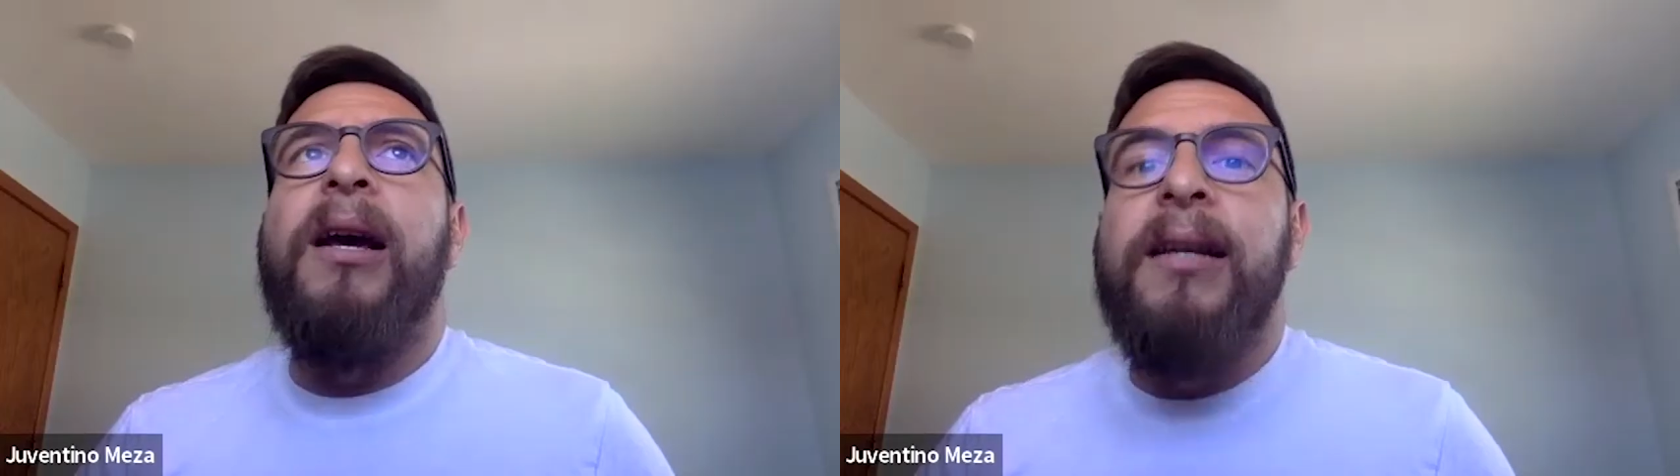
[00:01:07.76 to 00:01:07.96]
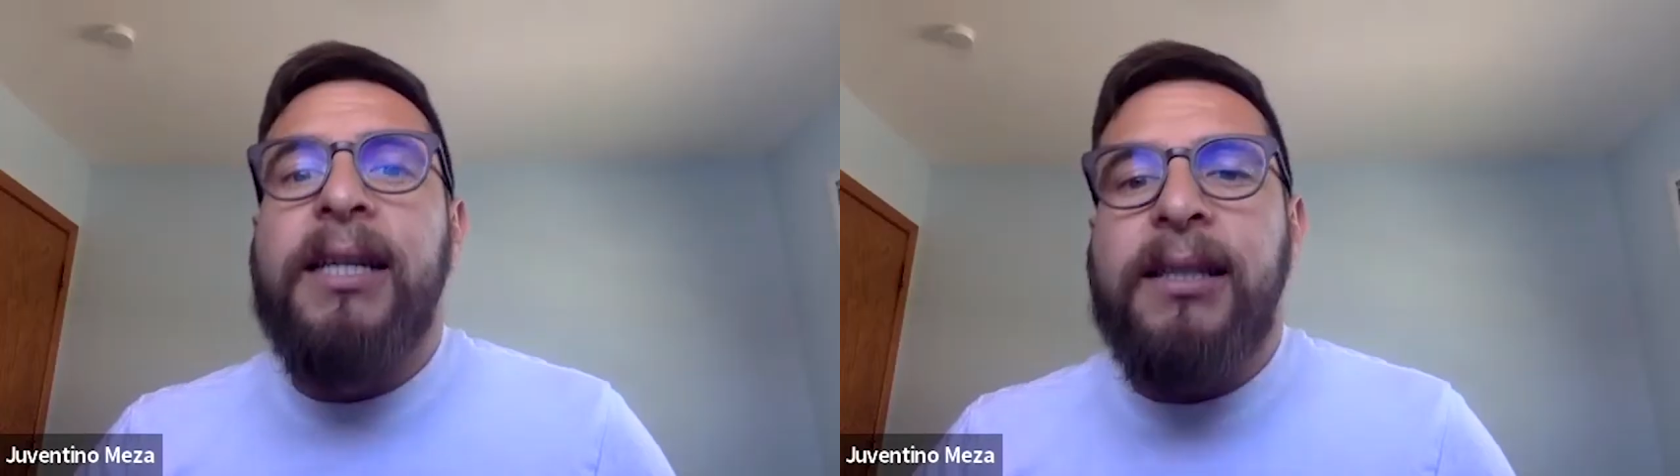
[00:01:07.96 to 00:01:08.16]

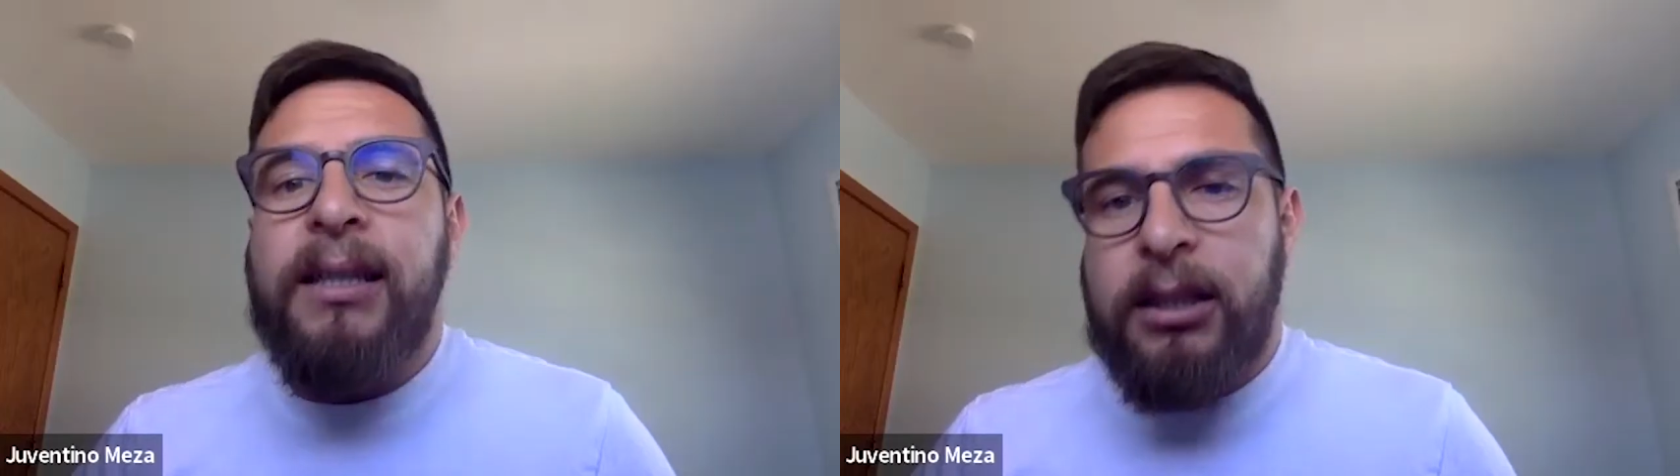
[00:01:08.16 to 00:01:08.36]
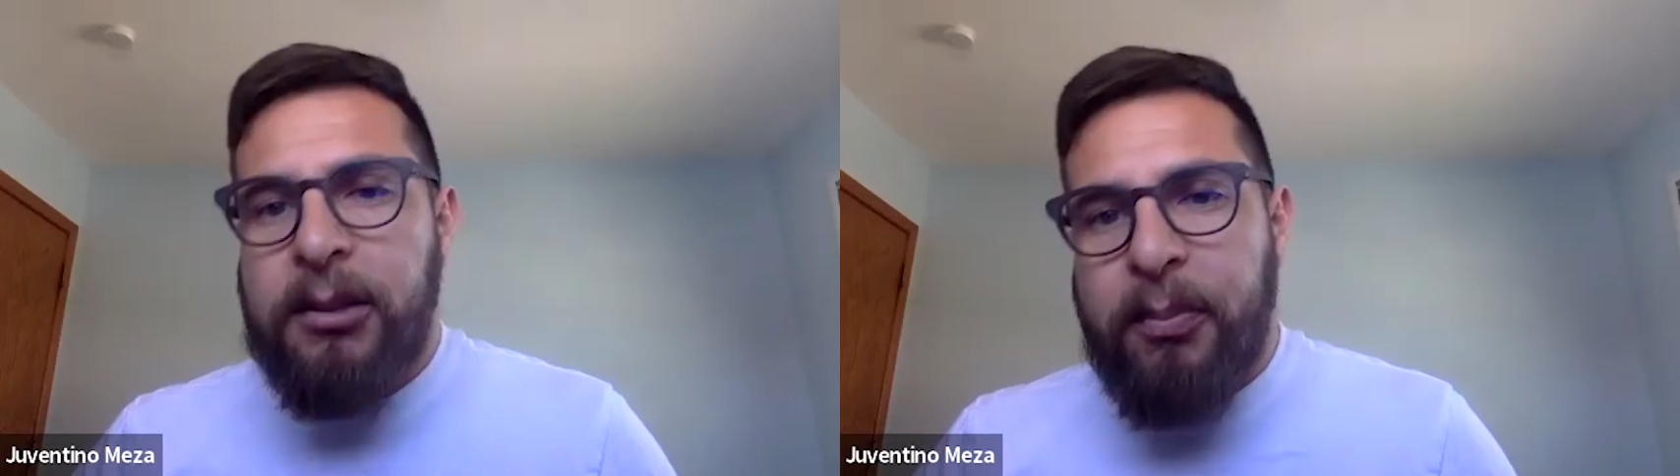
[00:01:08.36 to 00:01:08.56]
Or at
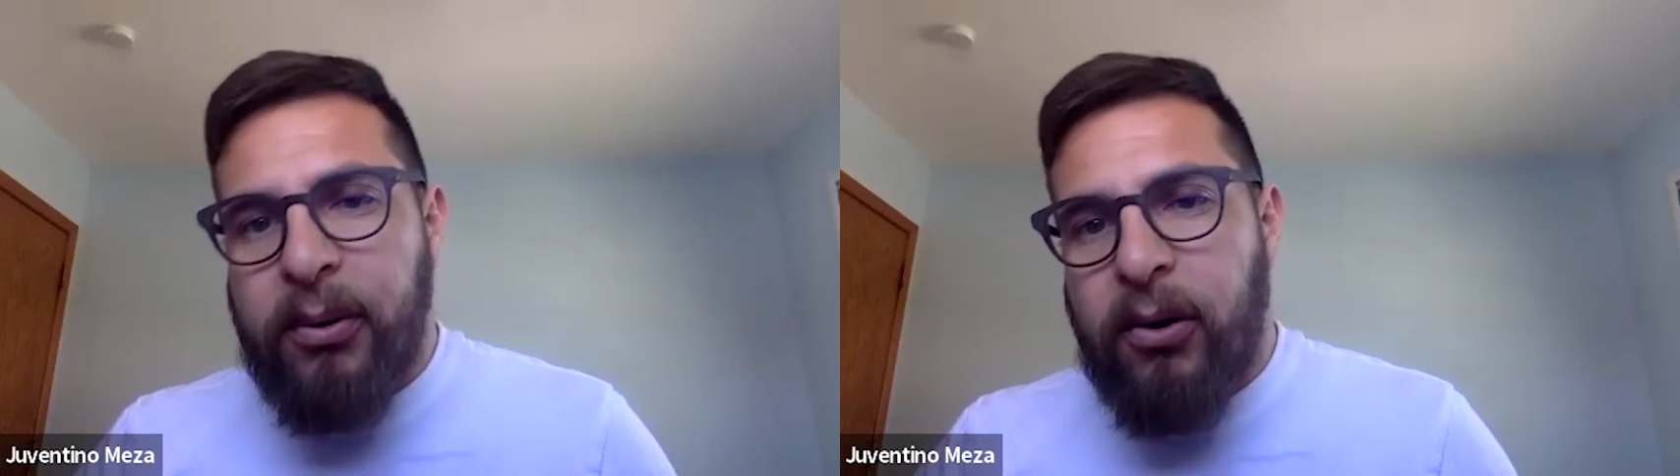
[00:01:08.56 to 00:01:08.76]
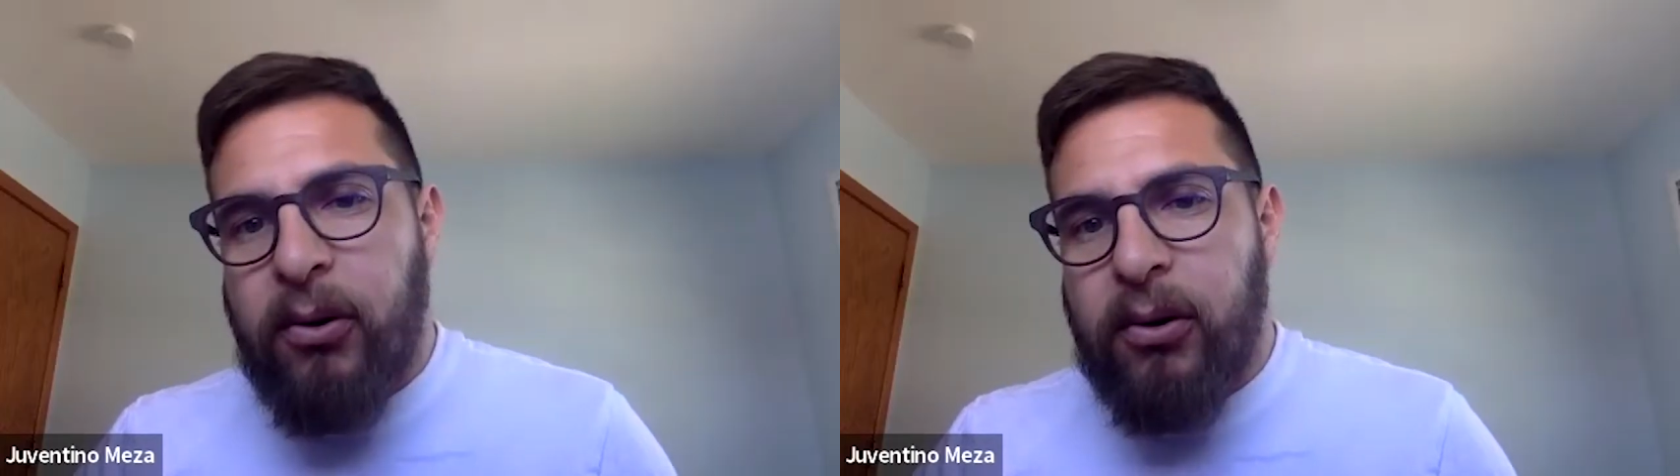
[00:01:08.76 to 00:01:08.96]
least
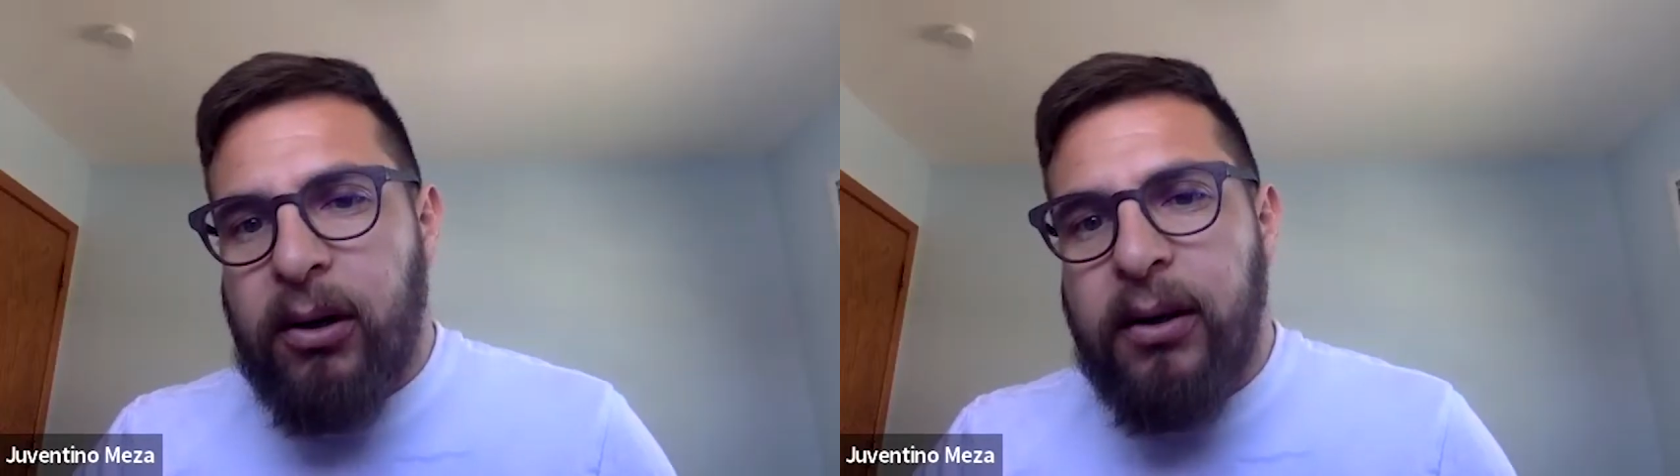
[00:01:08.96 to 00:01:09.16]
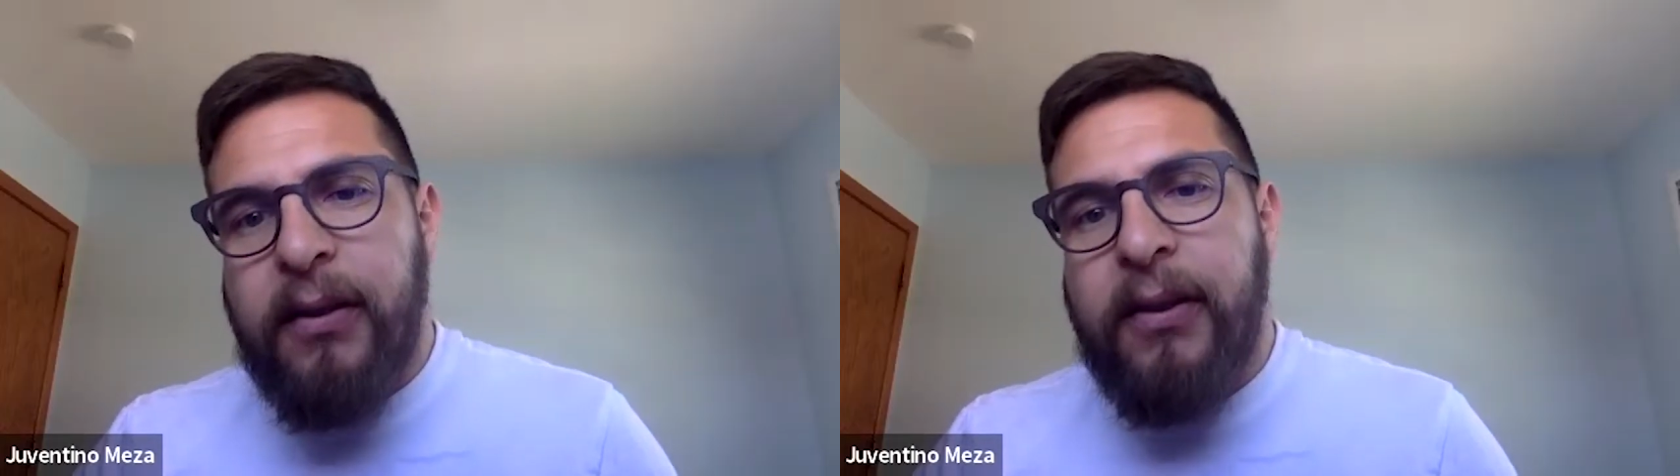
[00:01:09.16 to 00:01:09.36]

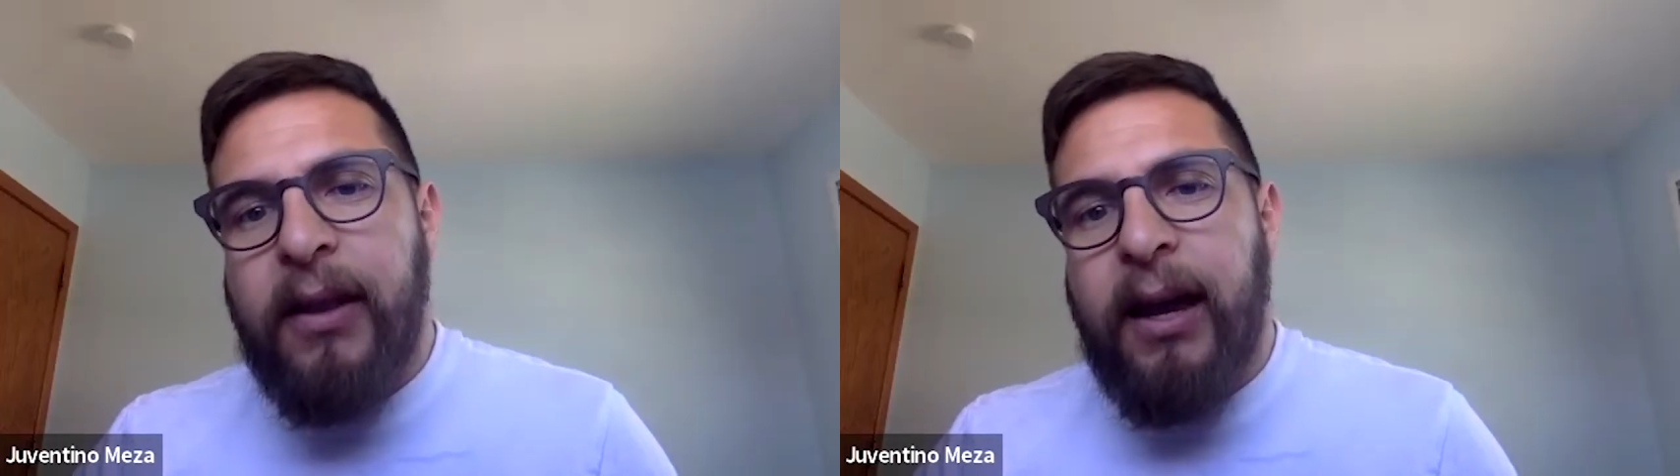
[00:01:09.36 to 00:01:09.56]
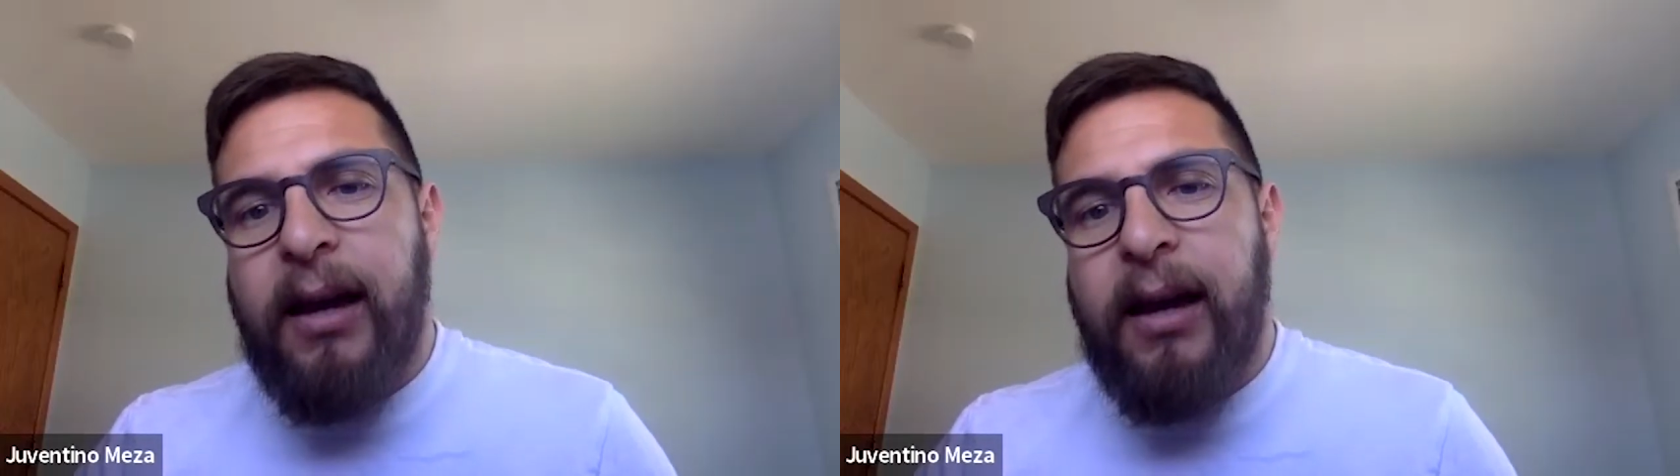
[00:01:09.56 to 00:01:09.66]
explore